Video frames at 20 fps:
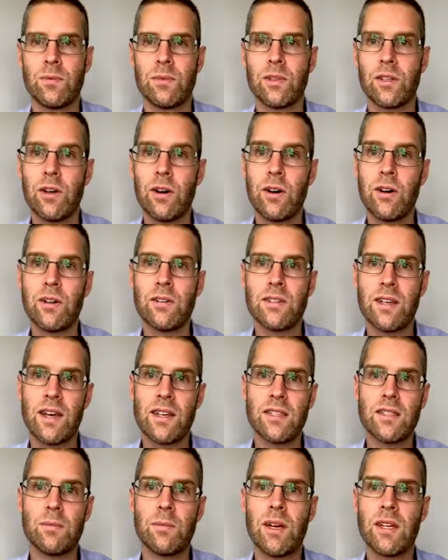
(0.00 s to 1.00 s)
Calls,
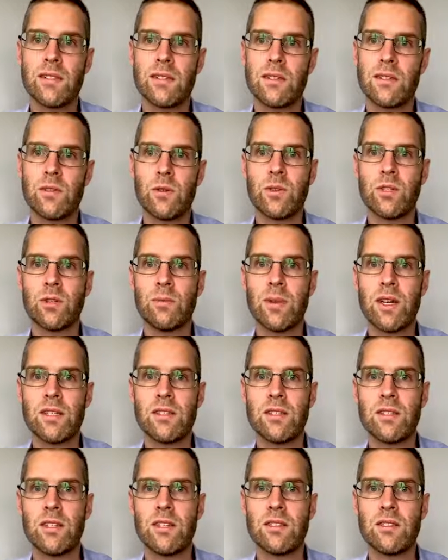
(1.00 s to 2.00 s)
SMS, and social
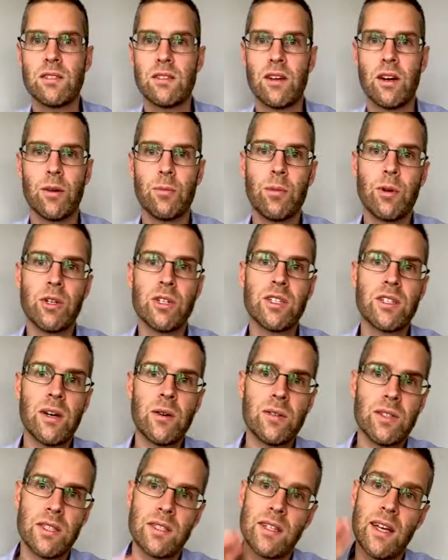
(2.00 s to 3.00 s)
messages are pushed out to